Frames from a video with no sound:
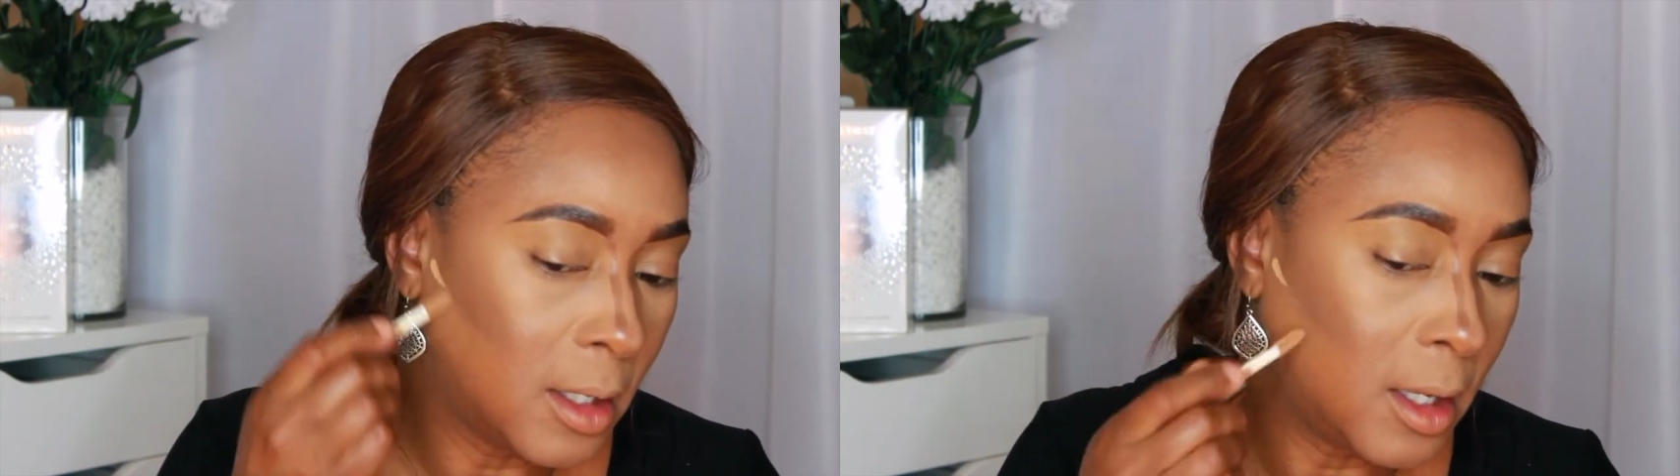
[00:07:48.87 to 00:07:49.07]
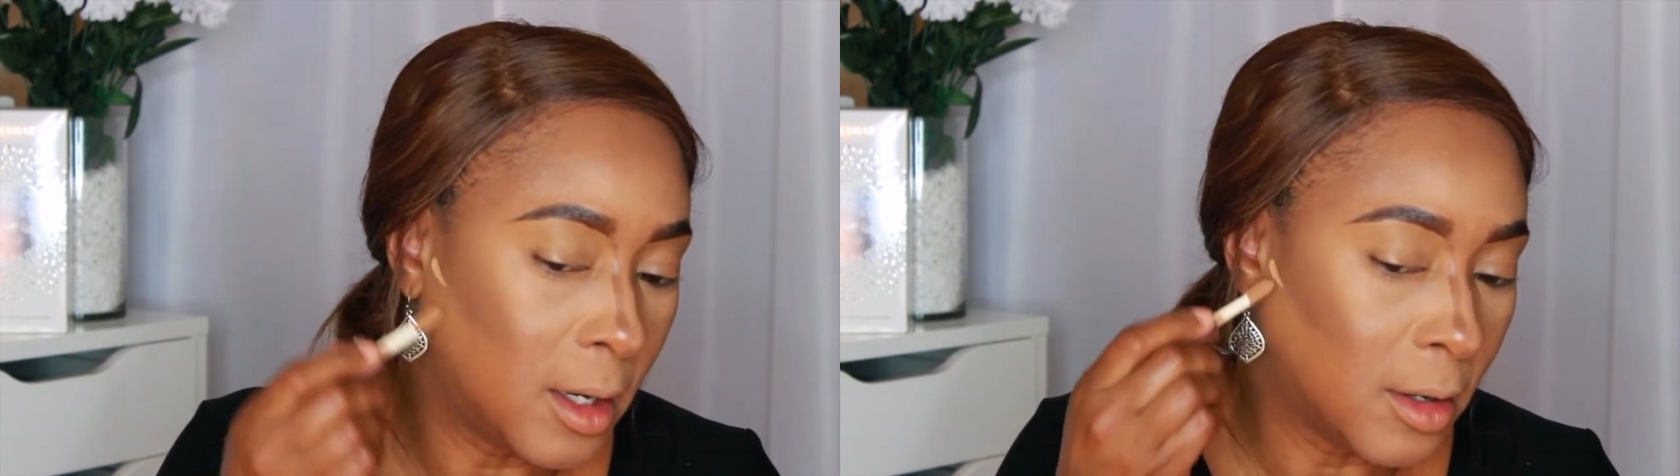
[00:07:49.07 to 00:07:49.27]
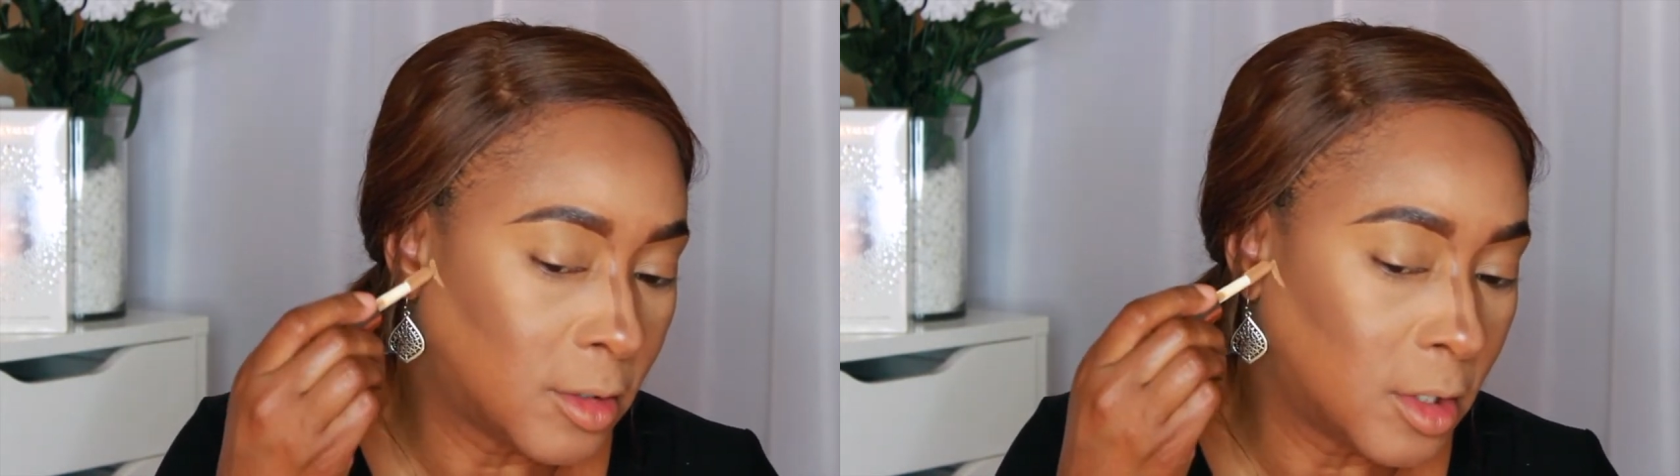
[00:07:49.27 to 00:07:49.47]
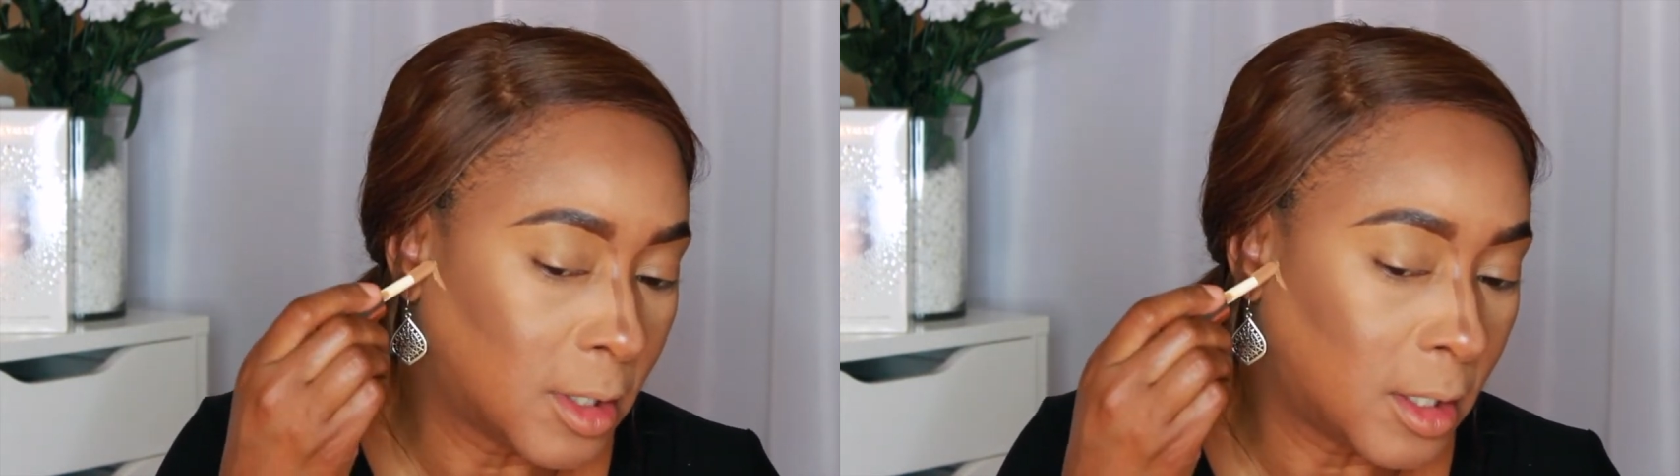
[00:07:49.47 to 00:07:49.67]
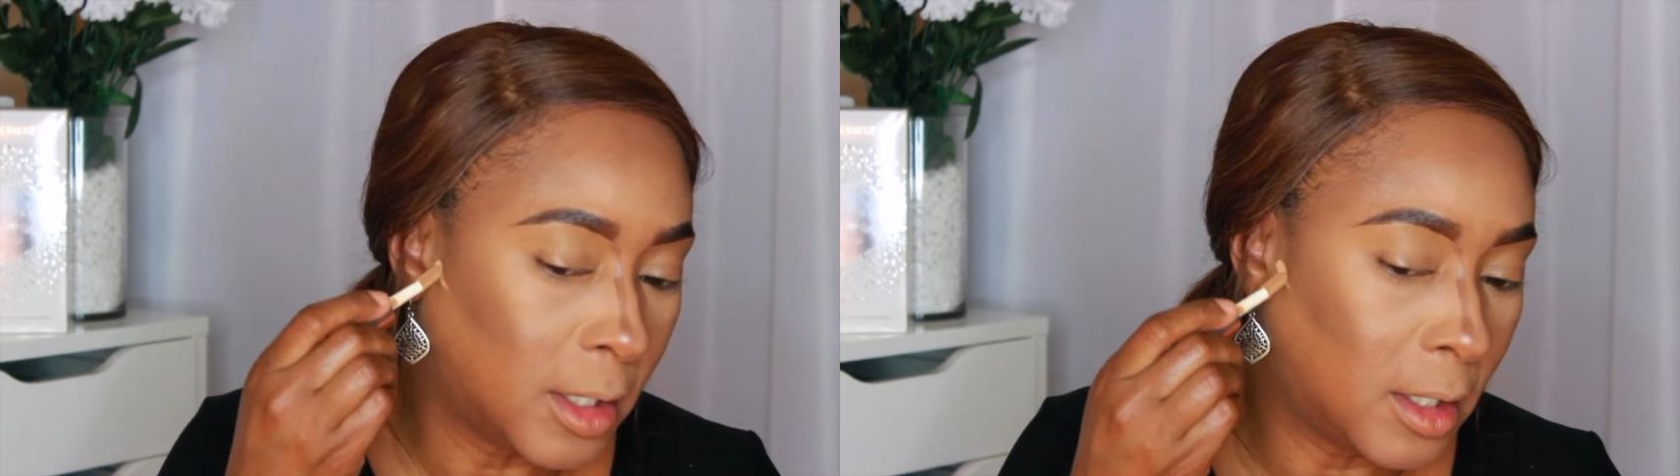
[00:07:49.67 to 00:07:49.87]
here to
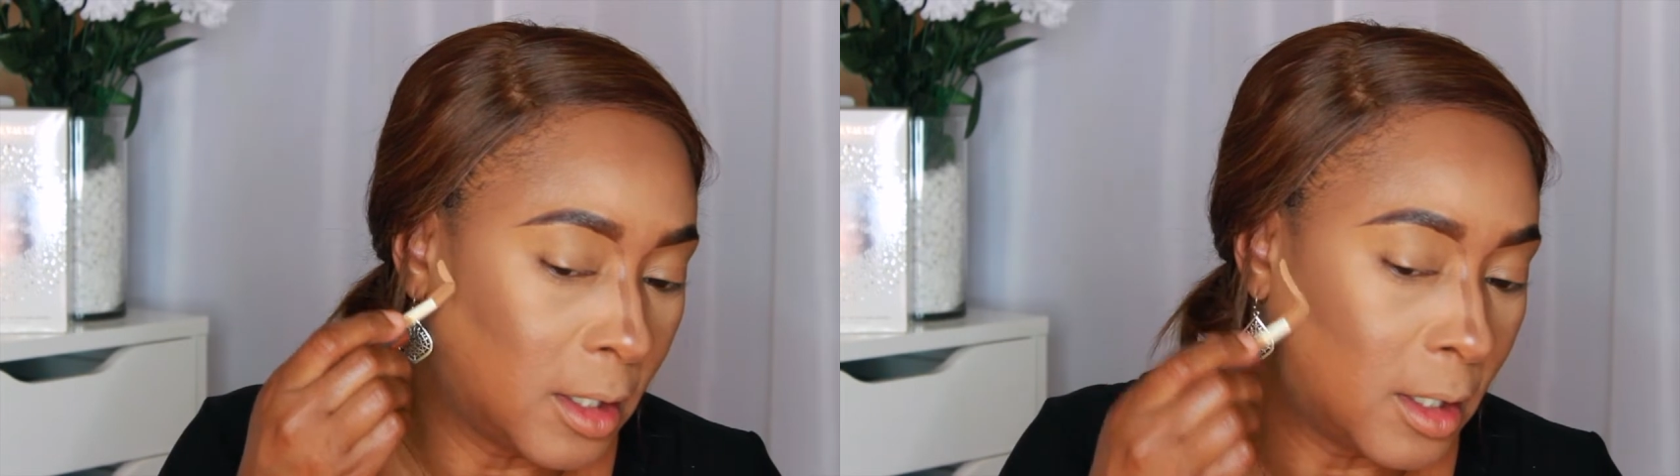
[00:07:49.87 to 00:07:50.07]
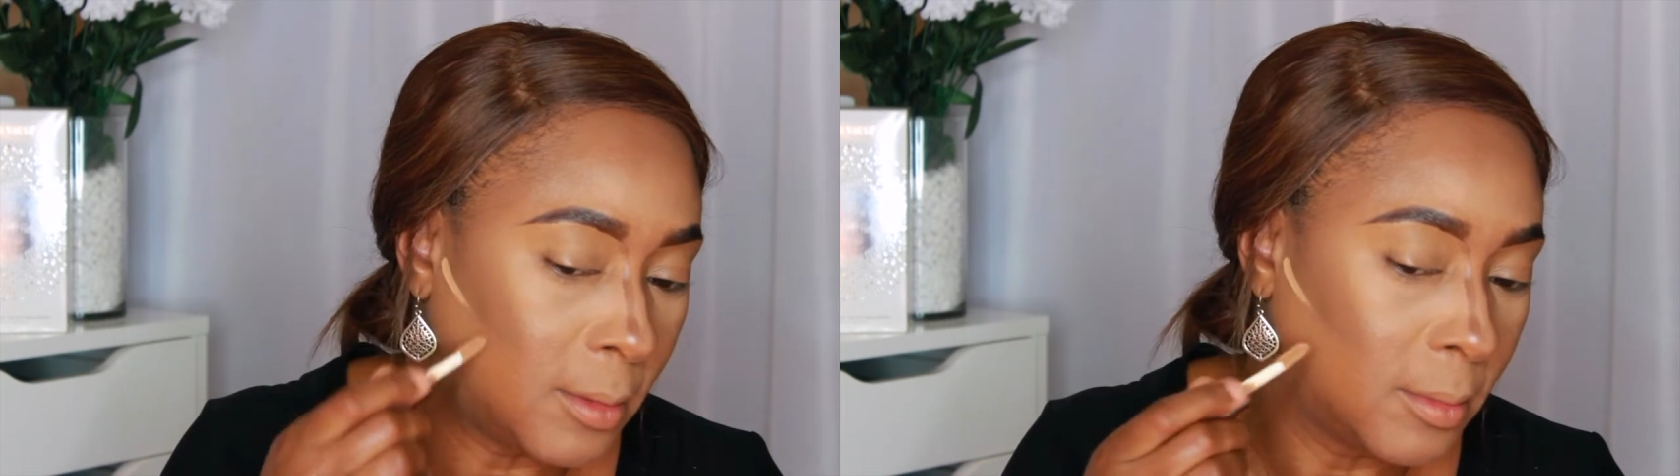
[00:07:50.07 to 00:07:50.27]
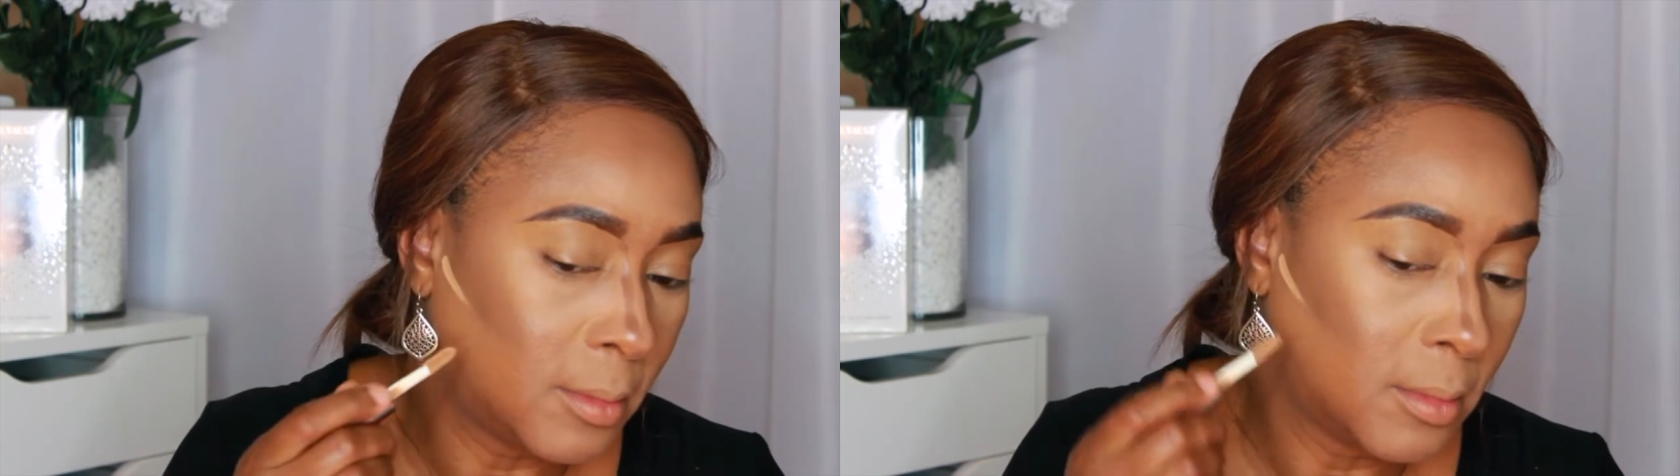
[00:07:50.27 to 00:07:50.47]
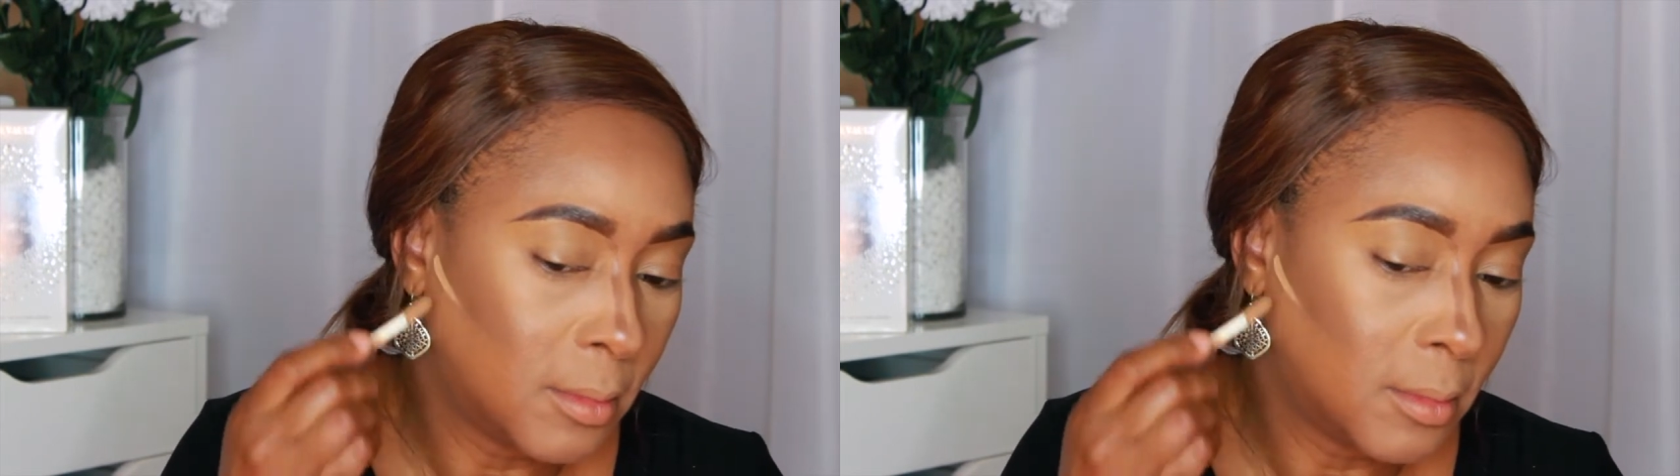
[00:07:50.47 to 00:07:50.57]
clean up.